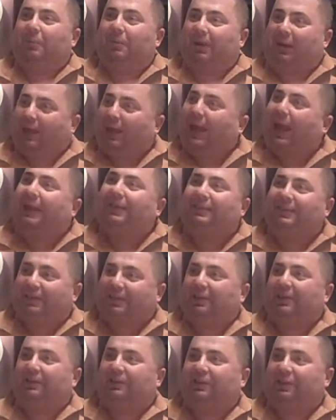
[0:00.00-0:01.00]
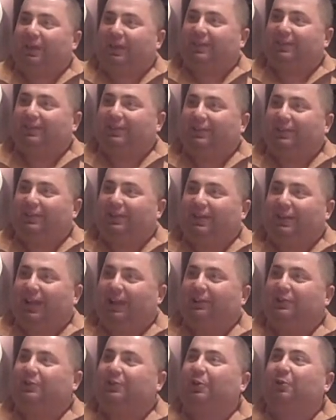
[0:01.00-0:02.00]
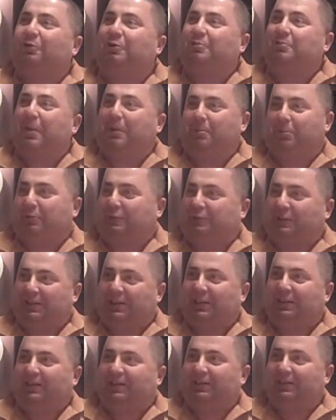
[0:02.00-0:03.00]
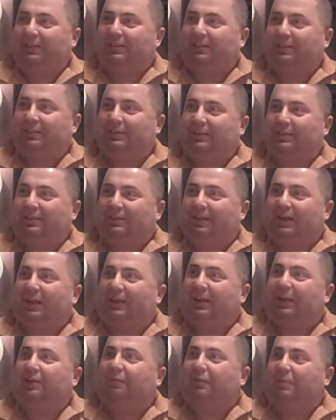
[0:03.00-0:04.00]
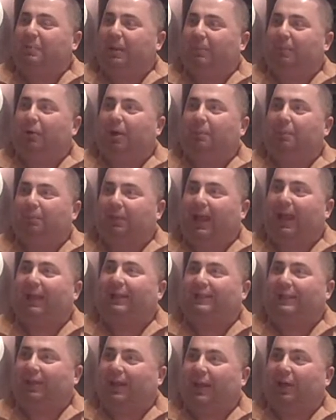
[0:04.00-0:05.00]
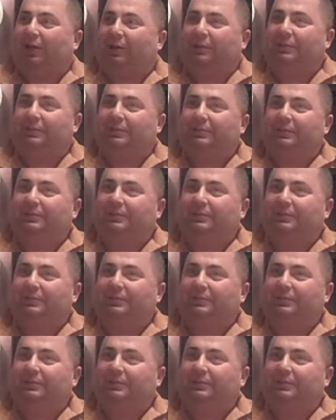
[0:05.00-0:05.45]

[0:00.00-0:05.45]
but I had seen his face. I just don't remember seeing it. I didn't remember. I blacked it out.